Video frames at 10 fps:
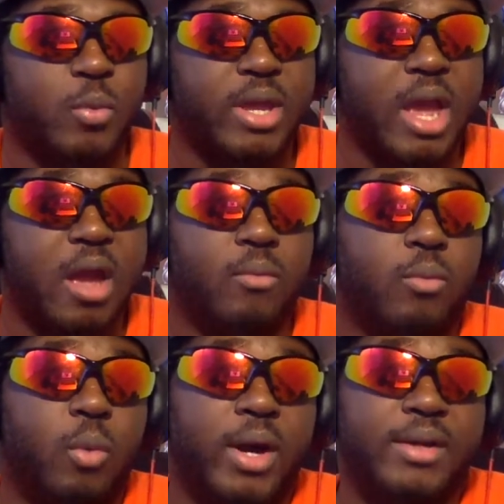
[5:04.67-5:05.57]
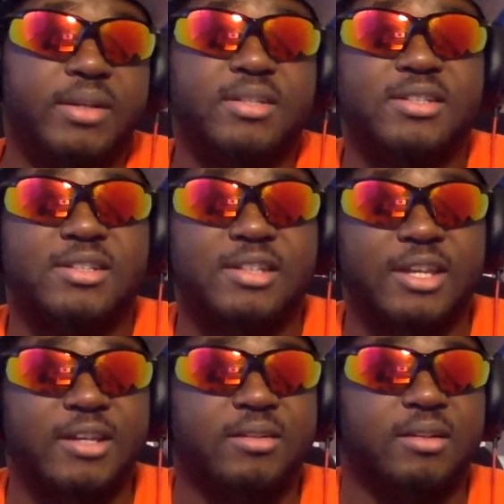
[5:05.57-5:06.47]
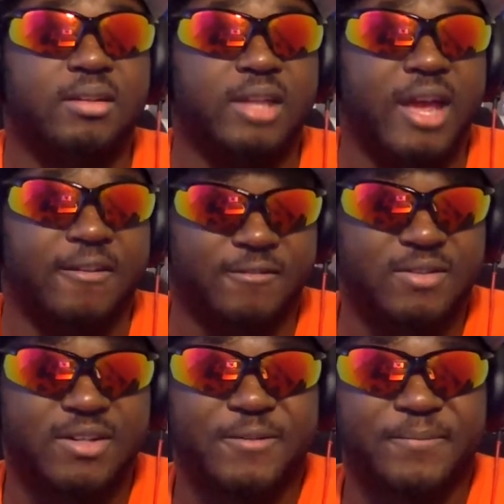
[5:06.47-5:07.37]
we have one seat left.